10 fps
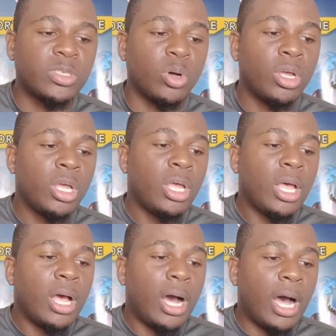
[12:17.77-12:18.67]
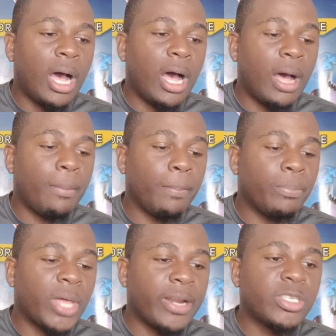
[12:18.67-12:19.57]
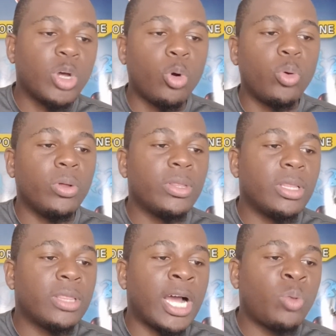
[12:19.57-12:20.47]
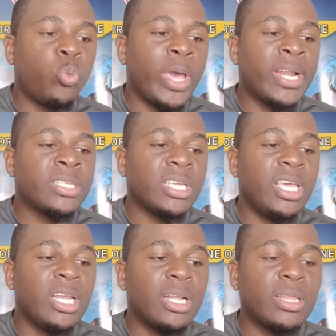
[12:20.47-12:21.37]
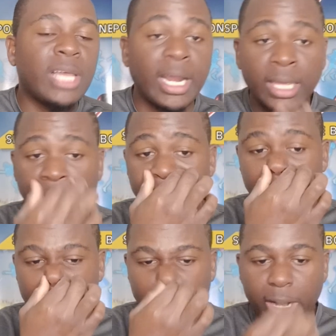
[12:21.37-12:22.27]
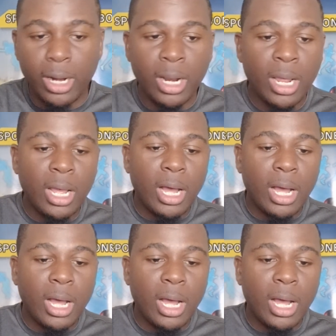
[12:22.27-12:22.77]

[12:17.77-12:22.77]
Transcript: So that is how that went in that game there.